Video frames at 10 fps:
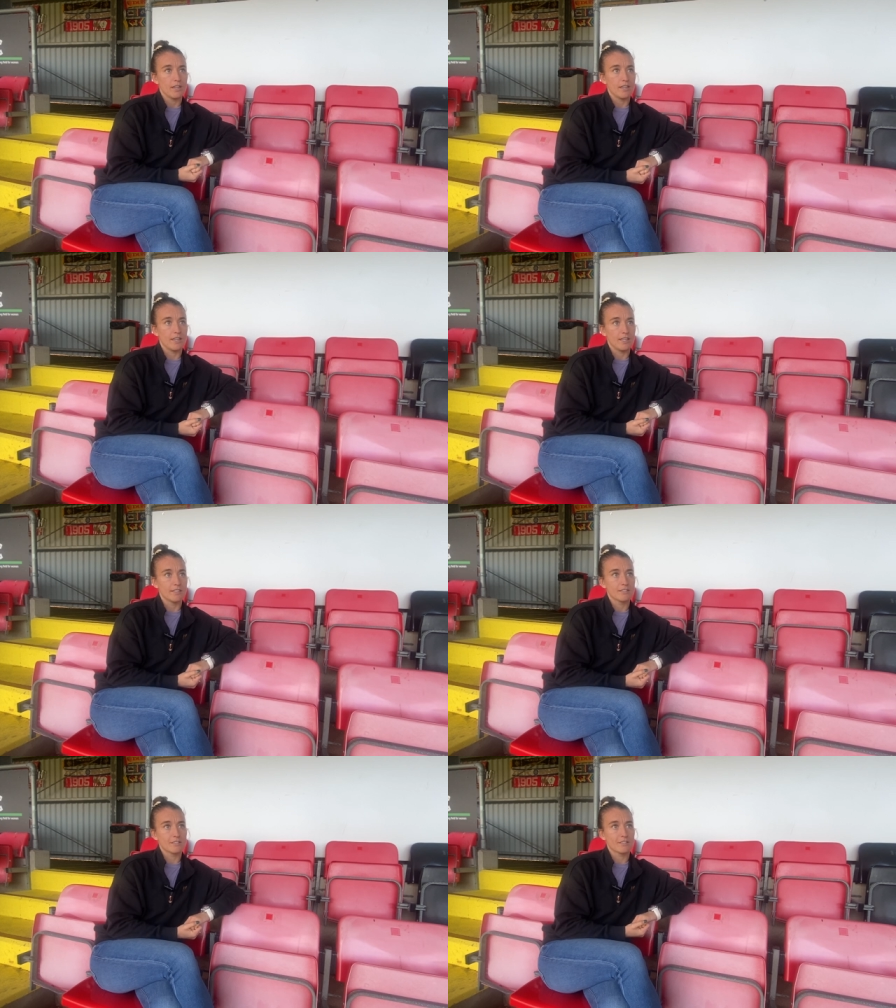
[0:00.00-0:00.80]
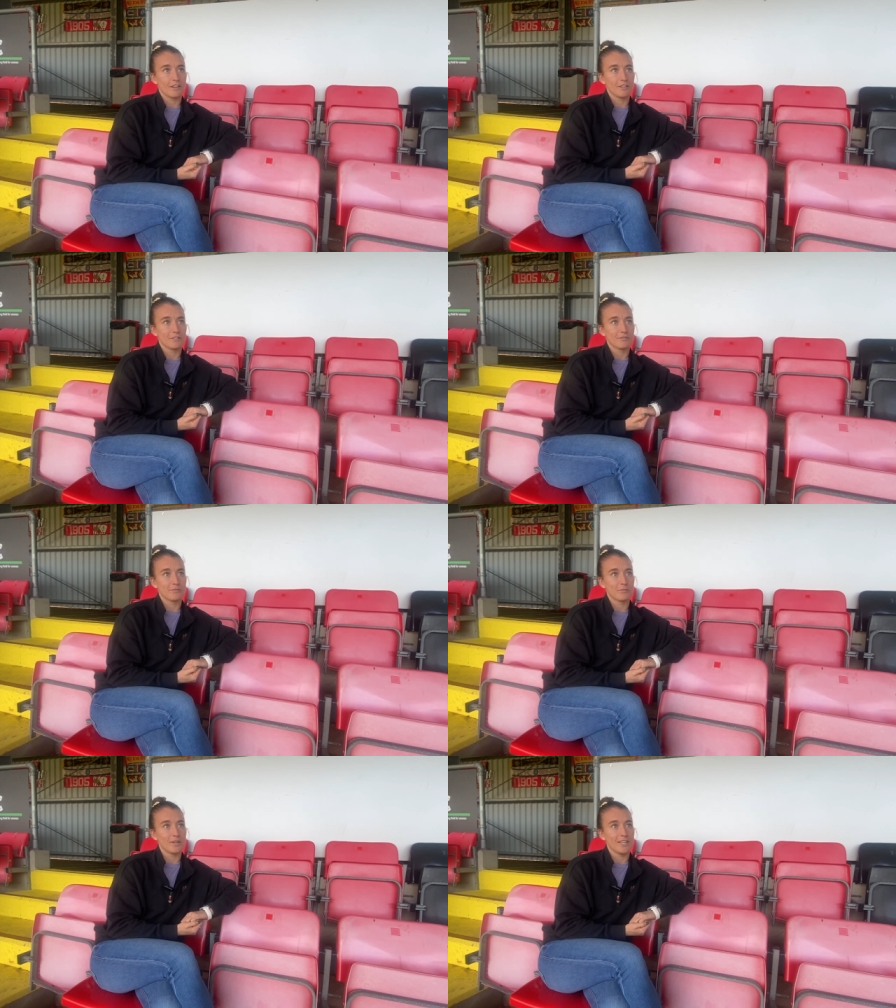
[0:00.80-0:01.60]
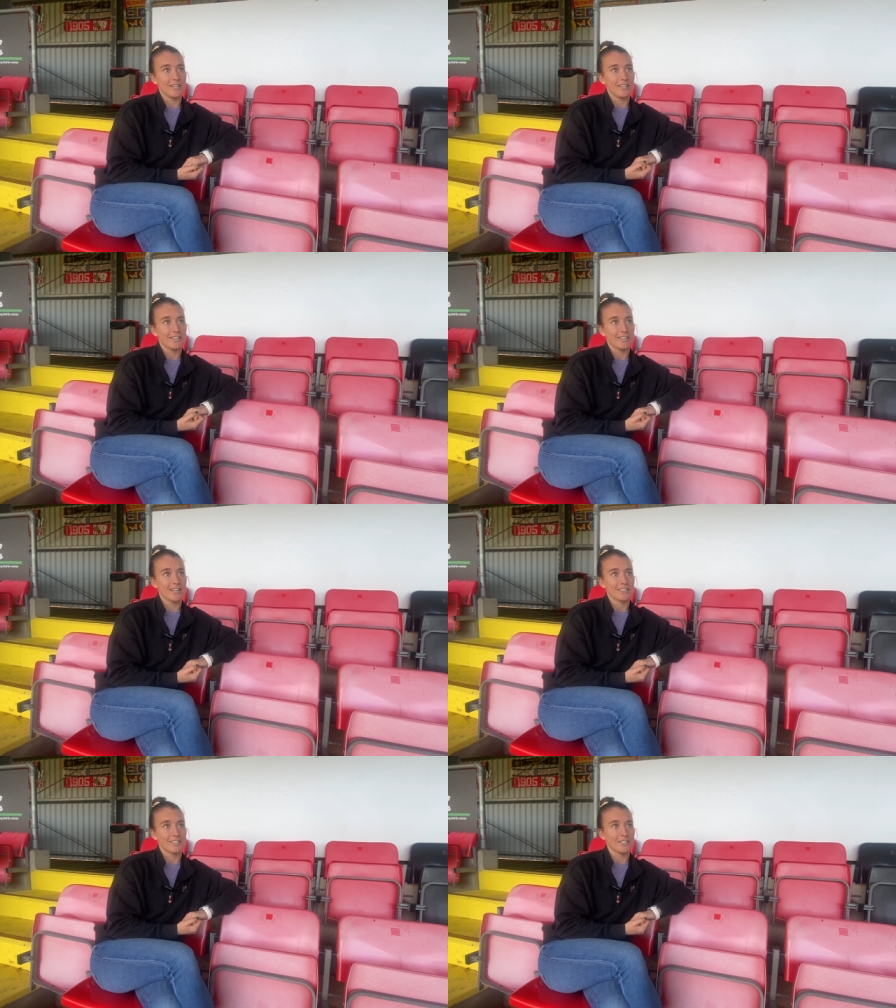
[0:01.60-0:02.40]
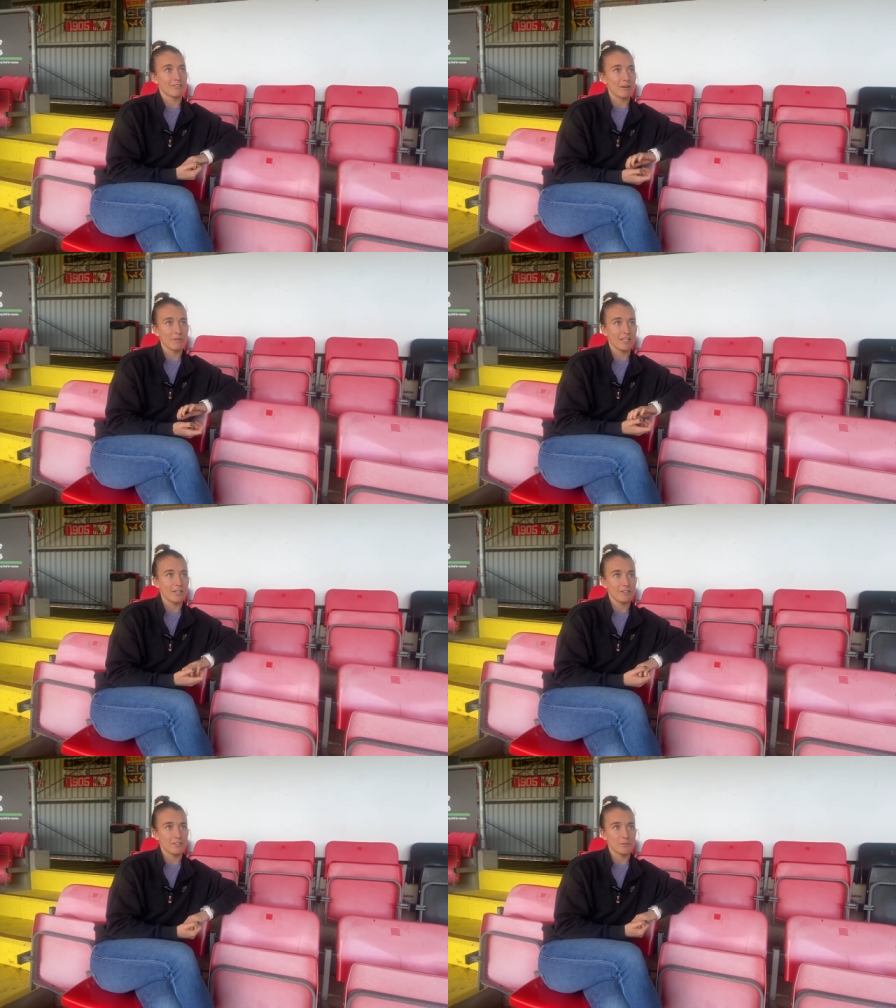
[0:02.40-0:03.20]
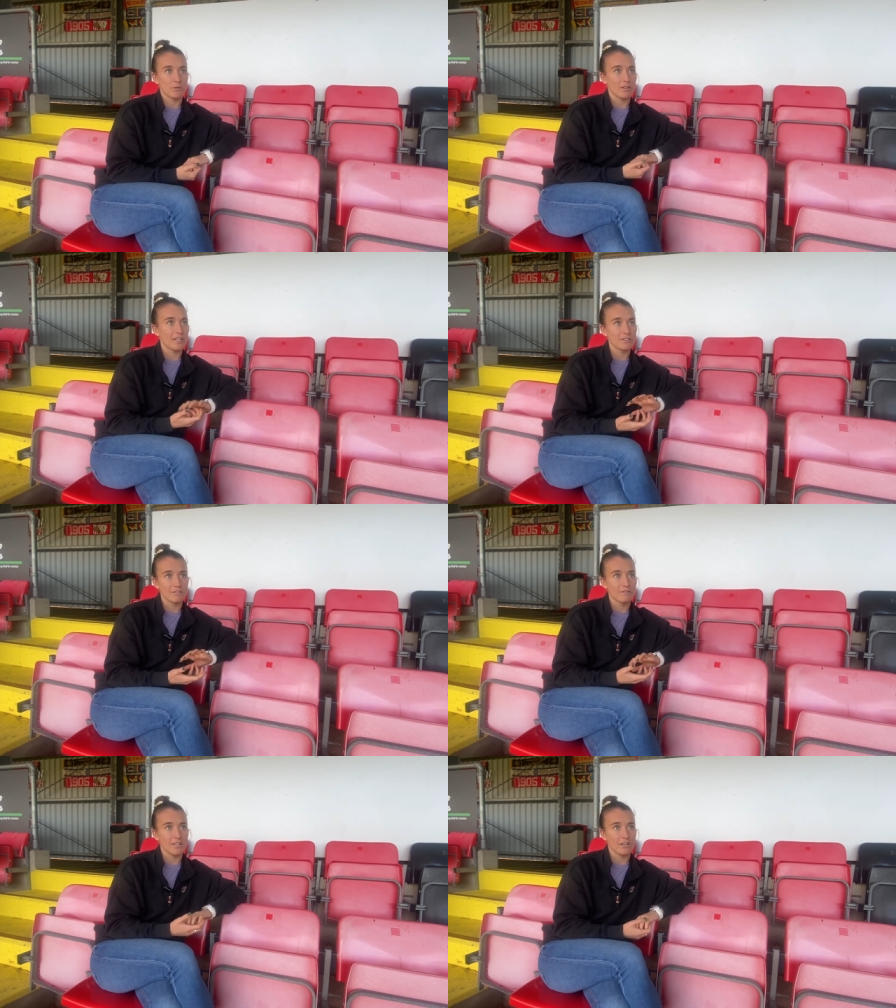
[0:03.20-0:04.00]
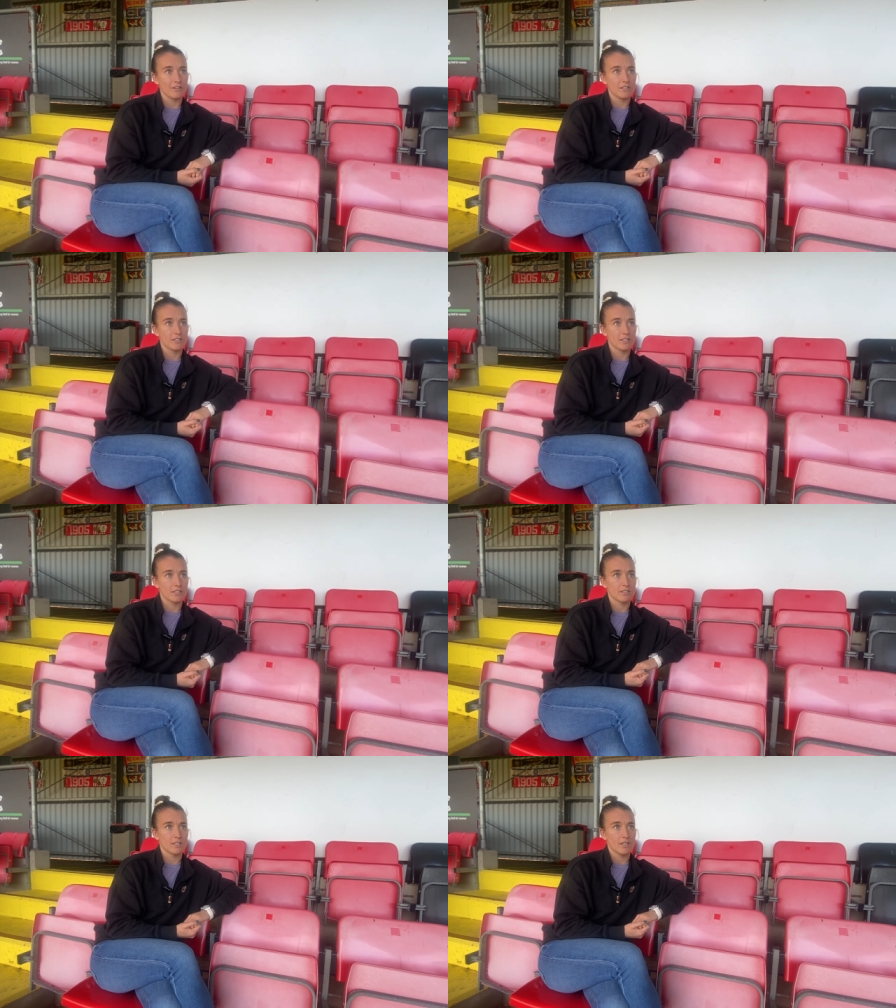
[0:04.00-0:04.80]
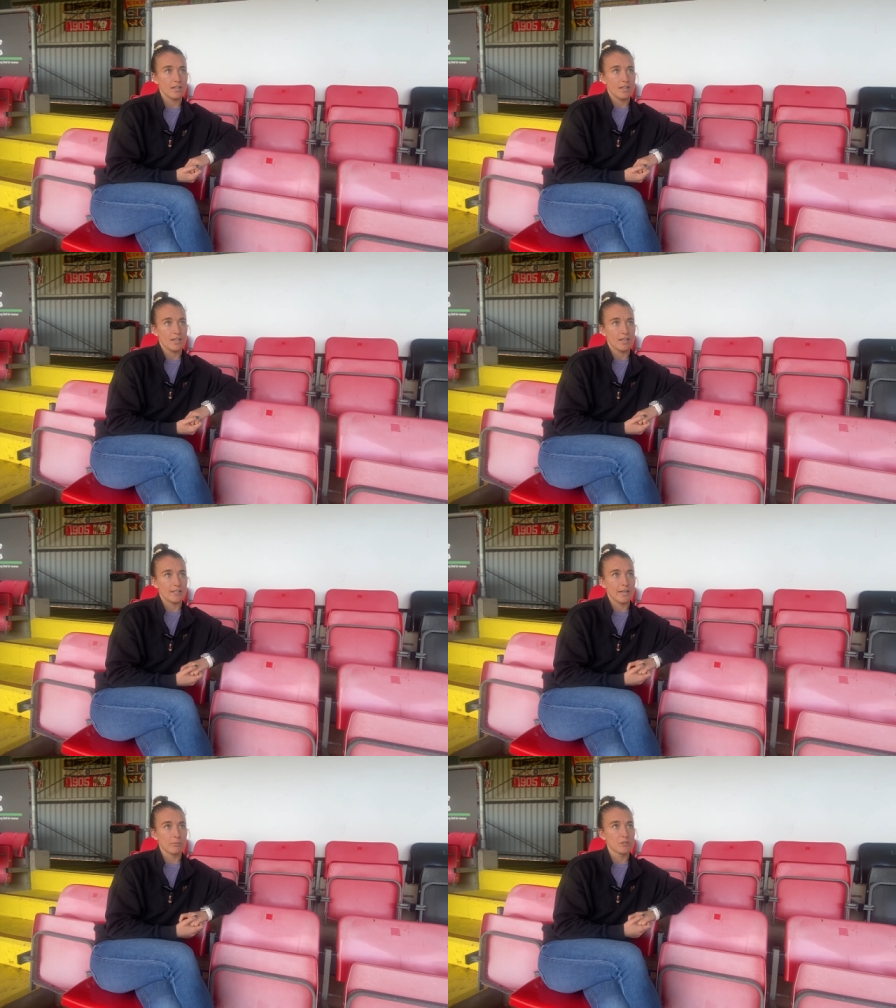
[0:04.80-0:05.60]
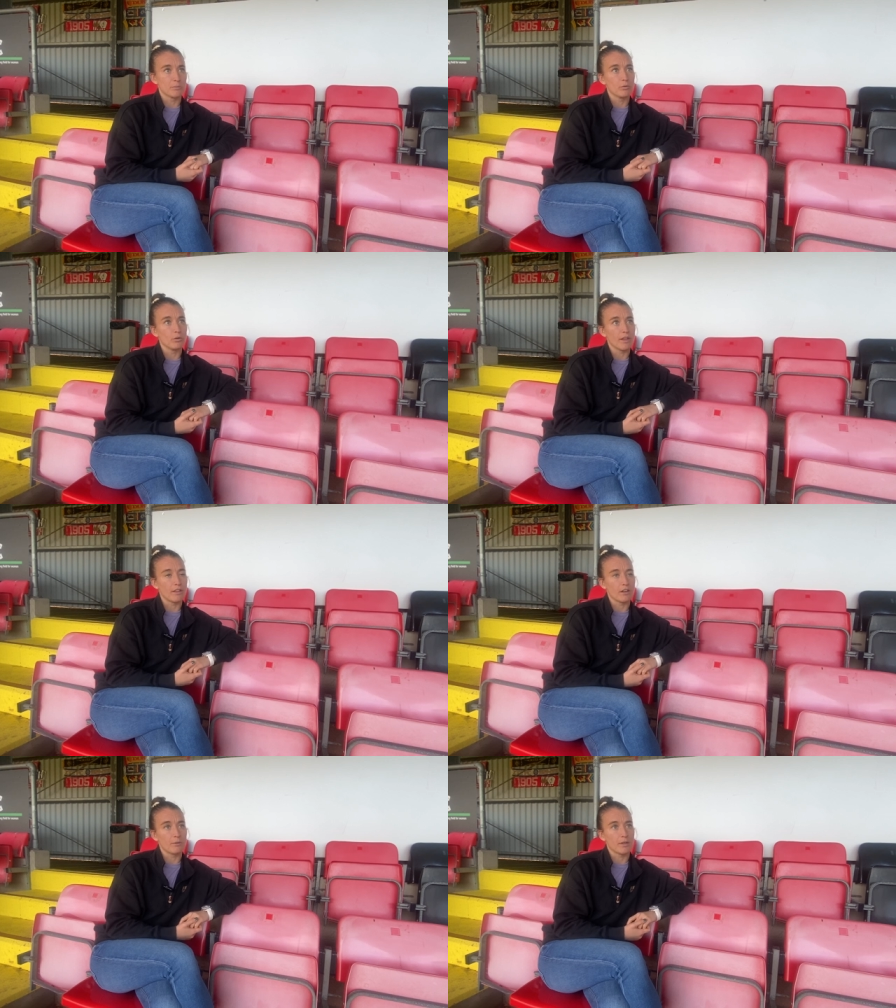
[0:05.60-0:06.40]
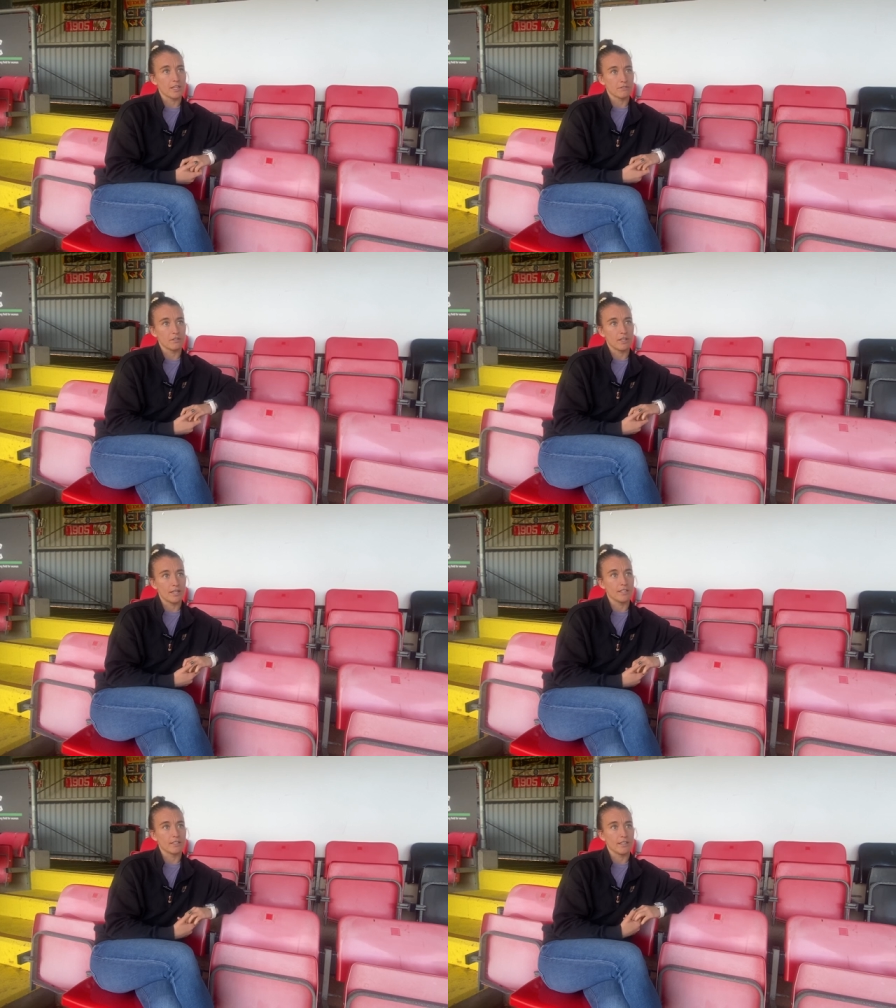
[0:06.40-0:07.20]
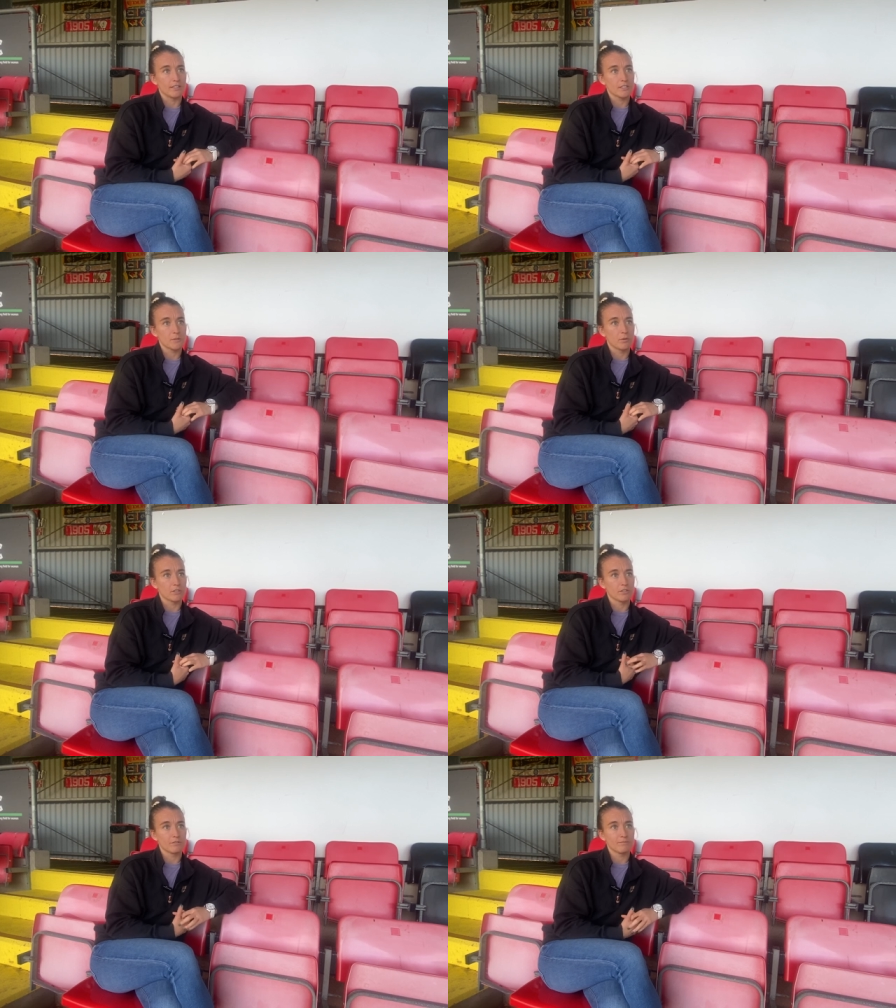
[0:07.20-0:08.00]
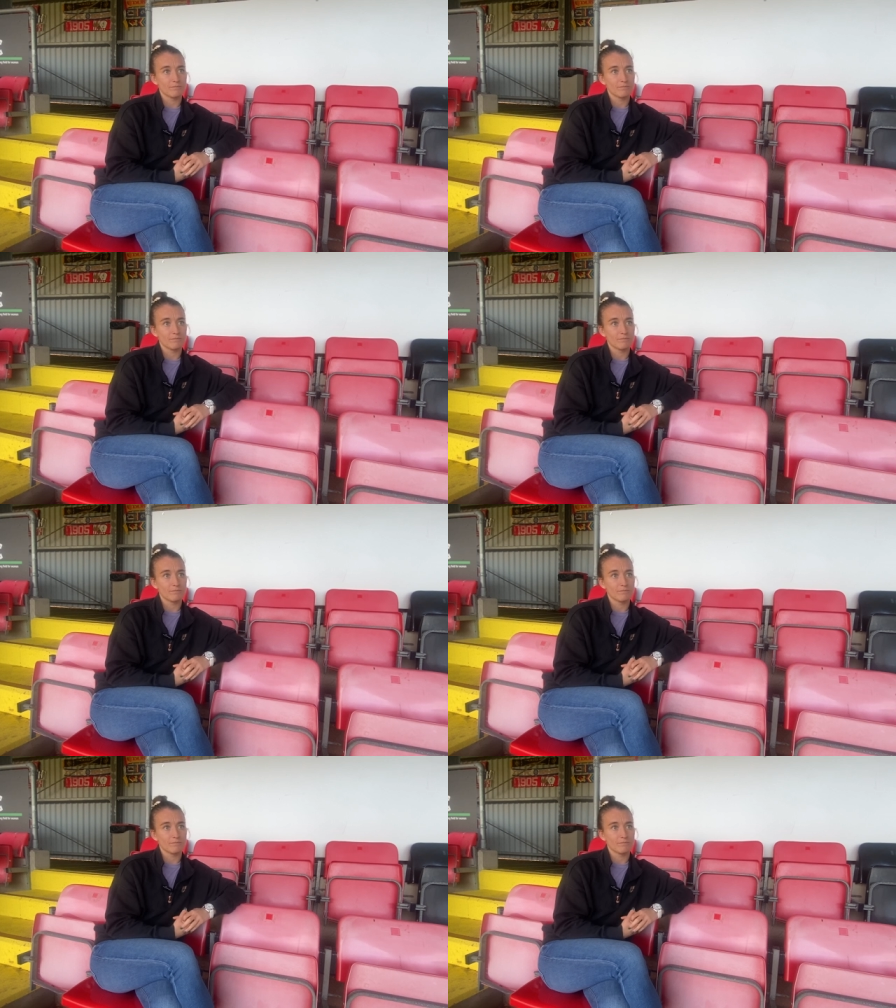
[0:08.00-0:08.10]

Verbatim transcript: it is kind of we get to interact with the owners, put things on for the owners, and and help the support that the club gets through that. It, it's spot on.